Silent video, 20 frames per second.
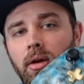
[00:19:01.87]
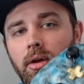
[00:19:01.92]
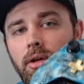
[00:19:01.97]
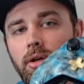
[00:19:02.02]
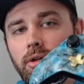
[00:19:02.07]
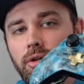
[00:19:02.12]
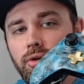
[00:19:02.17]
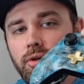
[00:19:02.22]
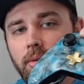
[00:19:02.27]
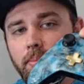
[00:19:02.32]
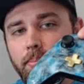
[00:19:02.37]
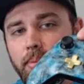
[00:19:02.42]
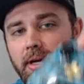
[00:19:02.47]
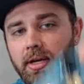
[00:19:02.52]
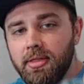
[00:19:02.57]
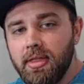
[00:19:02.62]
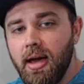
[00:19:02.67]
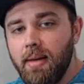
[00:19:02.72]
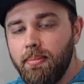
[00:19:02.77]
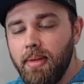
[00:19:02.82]
You can
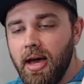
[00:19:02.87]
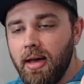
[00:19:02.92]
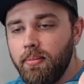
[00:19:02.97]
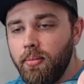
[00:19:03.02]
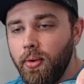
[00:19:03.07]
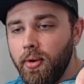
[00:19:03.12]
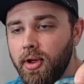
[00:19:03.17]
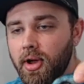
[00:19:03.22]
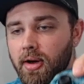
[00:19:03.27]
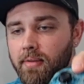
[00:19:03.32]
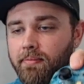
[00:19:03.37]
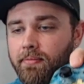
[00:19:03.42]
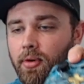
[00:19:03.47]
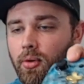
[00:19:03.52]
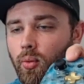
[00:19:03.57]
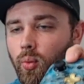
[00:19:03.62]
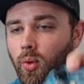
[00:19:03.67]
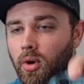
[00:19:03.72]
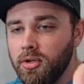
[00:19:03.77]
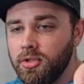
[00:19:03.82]
pick that bad boy up for
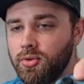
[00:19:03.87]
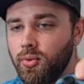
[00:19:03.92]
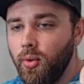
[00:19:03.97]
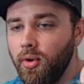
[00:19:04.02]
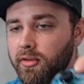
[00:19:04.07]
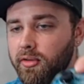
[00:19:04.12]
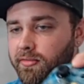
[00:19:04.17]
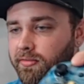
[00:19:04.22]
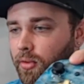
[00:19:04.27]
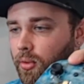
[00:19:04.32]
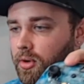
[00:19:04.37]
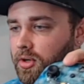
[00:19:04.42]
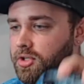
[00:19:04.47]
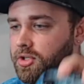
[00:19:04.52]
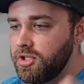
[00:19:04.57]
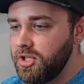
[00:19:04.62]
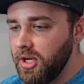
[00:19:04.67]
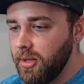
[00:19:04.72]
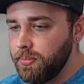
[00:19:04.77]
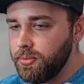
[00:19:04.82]
$124
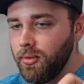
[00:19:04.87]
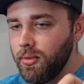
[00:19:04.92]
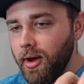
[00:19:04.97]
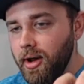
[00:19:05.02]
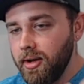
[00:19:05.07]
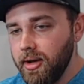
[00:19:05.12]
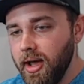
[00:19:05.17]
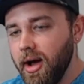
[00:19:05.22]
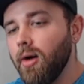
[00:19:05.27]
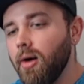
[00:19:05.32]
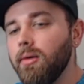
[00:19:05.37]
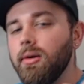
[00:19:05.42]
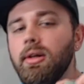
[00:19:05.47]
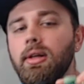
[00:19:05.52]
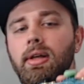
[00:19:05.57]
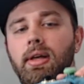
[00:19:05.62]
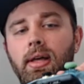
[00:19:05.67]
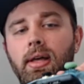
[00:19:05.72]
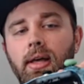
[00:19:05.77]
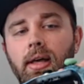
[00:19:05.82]
shipped right now.
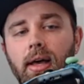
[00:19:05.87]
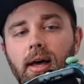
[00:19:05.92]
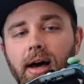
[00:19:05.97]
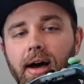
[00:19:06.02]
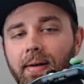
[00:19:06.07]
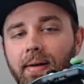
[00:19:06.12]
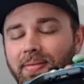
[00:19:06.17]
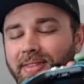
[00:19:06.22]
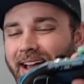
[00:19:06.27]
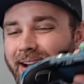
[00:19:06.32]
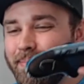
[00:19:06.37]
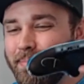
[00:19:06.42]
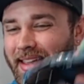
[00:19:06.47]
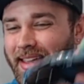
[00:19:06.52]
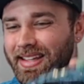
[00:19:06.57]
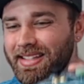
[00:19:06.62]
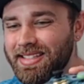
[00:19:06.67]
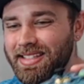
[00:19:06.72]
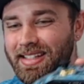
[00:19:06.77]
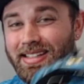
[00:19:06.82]
That
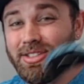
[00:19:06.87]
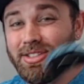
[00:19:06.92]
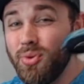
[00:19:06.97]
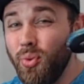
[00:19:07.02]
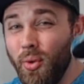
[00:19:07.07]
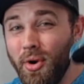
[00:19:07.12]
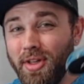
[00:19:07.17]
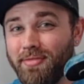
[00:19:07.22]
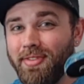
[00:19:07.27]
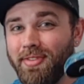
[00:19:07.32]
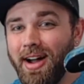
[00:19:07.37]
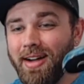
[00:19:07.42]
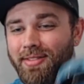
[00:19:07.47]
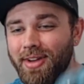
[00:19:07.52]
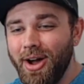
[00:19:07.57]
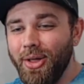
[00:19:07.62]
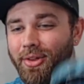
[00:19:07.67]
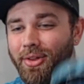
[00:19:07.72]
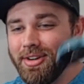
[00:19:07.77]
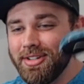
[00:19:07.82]
makes it
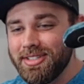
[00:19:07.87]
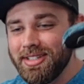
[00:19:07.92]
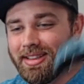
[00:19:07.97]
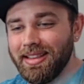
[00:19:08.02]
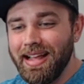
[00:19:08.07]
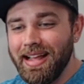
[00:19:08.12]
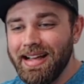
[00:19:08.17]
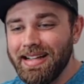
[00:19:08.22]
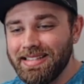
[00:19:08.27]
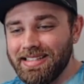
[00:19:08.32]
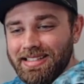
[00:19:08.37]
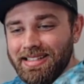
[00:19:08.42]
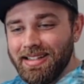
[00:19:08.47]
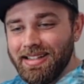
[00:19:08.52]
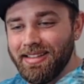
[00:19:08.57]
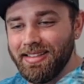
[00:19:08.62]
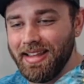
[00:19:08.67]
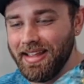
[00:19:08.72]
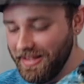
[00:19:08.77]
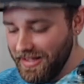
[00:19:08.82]
$25 less
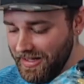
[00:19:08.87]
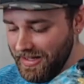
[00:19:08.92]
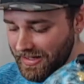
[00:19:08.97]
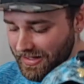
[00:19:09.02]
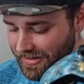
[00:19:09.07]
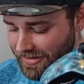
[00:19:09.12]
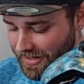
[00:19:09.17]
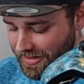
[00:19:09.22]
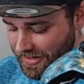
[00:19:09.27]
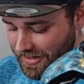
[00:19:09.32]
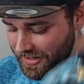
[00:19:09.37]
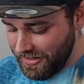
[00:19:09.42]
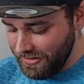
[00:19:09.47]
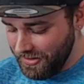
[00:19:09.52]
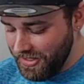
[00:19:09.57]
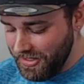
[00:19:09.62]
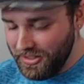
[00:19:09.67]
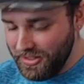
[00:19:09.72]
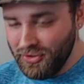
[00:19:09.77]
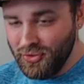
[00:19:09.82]
than the
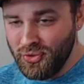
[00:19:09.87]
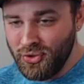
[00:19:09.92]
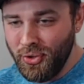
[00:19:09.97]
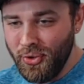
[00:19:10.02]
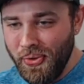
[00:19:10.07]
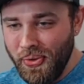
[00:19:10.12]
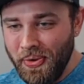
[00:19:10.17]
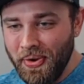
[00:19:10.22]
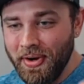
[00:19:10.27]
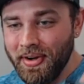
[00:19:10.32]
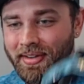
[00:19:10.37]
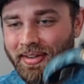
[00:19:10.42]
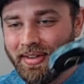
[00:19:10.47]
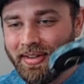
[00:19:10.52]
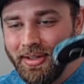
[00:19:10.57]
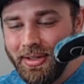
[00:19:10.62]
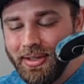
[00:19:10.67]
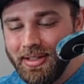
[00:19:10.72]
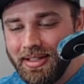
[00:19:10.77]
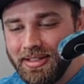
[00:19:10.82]
Elite controller.
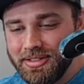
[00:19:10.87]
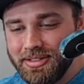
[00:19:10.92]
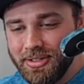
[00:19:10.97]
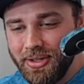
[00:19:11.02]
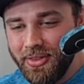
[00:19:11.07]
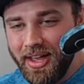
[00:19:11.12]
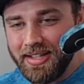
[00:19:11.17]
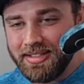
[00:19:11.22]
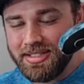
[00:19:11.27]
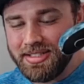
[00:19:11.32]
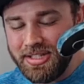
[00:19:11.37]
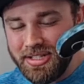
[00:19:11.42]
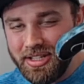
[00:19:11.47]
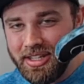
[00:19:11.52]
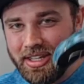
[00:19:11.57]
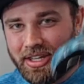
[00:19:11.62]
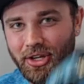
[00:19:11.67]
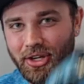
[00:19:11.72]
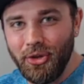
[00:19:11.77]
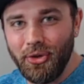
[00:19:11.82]
So that's a
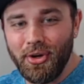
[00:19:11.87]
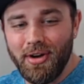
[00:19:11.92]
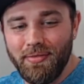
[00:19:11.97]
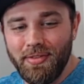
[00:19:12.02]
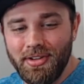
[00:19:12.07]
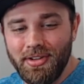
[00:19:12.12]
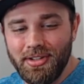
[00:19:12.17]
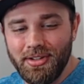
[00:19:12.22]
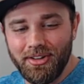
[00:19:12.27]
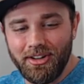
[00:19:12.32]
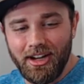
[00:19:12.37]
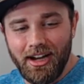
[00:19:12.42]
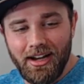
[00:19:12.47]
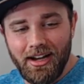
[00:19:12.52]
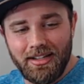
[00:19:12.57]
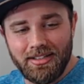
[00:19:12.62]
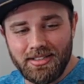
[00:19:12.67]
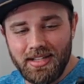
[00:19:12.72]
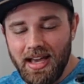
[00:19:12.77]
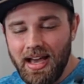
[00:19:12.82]
killer of a deal,
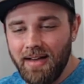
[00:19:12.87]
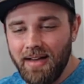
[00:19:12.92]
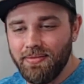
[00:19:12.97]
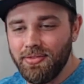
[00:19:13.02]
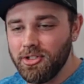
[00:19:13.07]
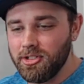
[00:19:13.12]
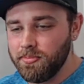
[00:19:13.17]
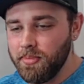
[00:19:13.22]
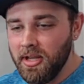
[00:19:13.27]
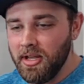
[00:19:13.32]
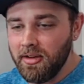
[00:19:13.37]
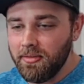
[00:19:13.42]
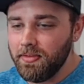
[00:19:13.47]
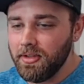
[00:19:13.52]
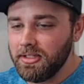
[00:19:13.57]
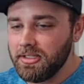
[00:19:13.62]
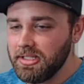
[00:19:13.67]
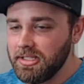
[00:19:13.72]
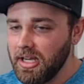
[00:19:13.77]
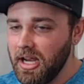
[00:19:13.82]
guys, to have those
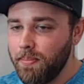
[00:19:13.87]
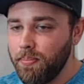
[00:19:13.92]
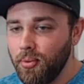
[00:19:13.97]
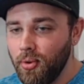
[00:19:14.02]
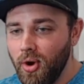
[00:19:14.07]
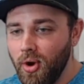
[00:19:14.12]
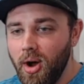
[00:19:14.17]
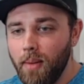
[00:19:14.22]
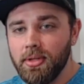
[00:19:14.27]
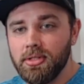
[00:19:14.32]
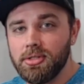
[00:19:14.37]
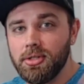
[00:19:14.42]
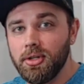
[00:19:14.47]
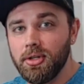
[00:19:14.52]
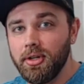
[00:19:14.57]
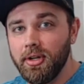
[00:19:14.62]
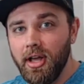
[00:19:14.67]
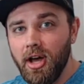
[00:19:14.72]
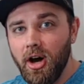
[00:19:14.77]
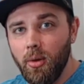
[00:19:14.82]
benefits that I promise are
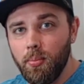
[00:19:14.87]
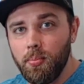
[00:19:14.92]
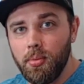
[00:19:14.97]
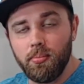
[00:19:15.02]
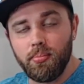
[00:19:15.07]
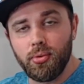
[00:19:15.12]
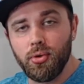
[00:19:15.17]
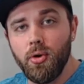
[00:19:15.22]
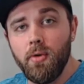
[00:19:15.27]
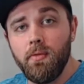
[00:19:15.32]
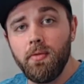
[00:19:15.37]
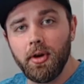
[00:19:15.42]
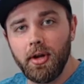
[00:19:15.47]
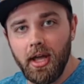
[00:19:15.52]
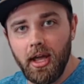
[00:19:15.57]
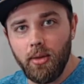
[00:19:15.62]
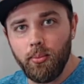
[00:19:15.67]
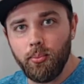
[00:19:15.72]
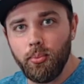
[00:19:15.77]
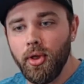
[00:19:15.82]
going to help improve your
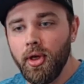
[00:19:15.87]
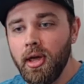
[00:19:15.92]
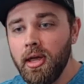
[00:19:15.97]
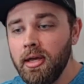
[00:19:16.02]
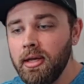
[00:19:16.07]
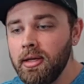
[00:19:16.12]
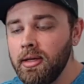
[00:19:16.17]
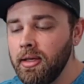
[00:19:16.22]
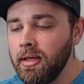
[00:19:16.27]
gameplay